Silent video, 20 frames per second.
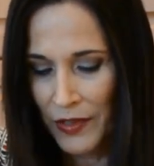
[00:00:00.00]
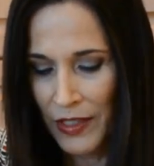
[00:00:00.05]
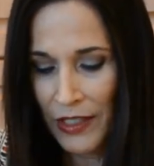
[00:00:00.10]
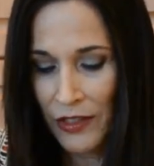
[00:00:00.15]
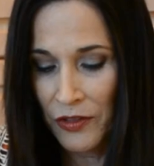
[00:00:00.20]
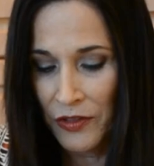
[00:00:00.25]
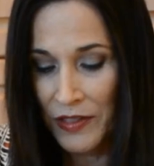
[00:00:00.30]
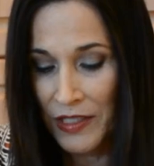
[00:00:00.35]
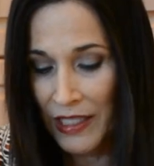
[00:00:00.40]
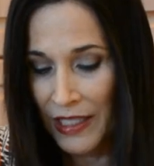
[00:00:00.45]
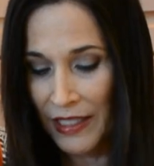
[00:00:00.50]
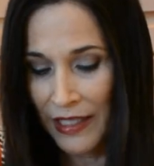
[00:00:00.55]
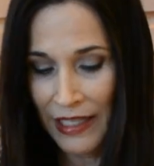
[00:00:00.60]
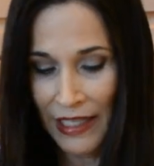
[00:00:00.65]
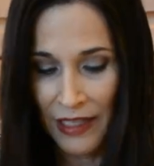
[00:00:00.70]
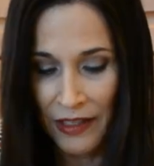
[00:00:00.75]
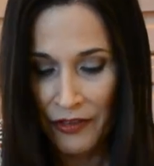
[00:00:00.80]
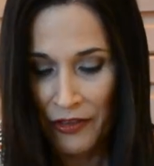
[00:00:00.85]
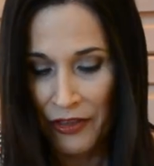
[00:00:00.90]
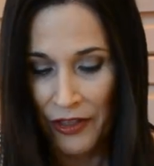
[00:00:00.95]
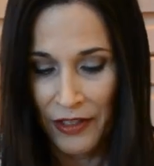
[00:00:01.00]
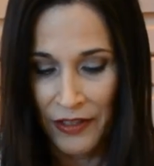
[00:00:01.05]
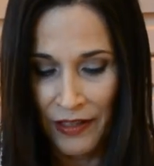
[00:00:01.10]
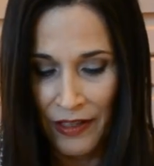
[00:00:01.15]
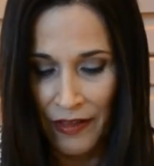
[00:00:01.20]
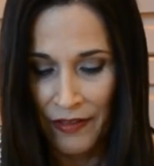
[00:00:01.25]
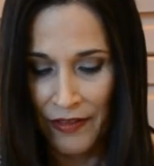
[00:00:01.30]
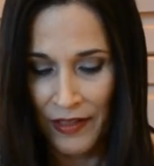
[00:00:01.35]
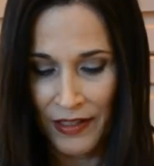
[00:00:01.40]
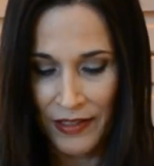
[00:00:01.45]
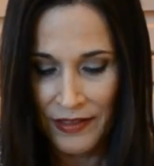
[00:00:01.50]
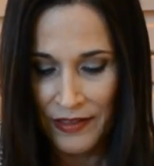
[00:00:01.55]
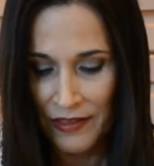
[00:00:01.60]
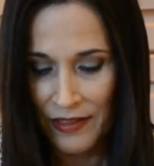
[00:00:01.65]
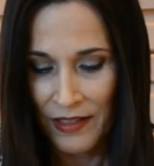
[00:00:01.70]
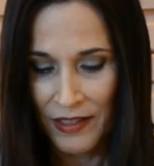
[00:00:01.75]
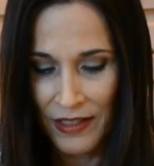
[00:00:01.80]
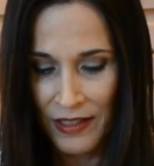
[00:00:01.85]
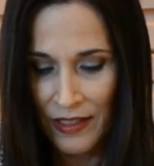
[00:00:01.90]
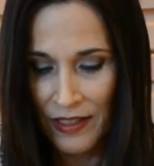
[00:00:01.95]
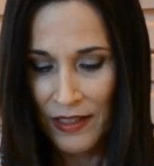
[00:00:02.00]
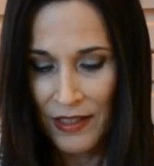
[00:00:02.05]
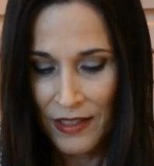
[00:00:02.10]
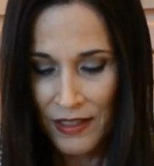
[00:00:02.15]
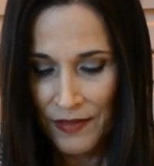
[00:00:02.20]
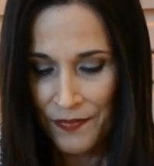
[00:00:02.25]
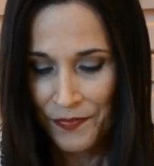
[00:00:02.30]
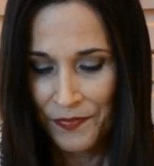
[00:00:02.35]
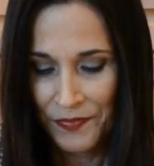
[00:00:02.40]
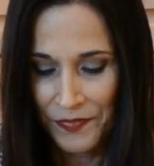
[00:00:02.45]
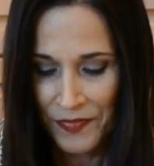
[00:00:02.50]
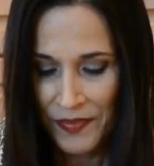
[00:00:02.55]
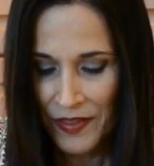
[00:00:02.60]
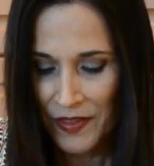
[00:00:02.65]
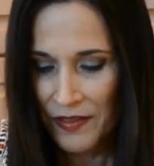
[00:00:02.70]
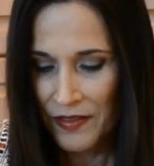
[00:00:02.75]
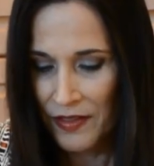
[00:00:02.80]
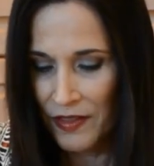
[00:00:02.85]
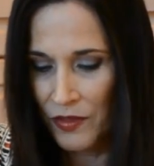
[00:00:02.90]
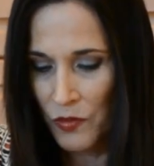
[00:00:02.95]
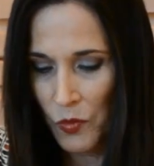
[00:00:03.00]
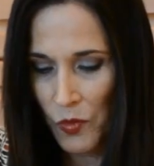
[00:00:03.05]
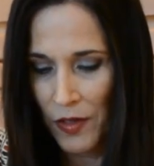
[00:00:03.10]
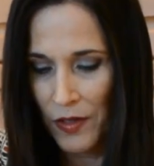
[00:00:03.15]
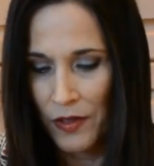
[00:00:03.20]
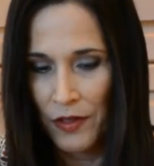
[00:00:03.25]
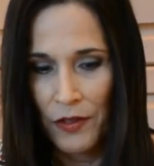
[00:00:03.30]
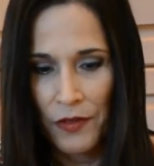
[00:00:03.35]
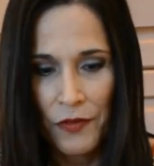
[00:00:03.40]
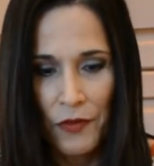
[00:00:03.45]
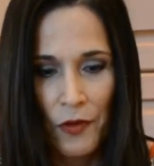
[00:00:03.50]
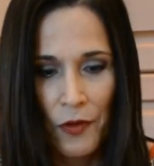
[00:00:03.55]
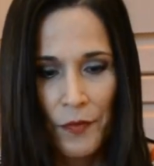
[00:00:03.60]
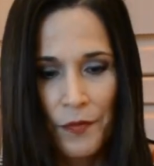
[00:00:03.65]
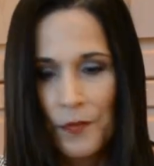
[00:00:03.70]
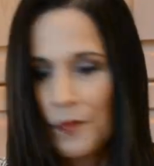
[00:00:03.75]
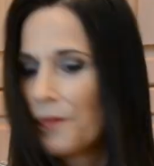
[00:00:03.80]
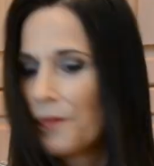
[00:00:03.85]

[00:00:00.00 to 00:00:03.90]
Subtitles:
It doesn't get healthier than this. This is wonderful.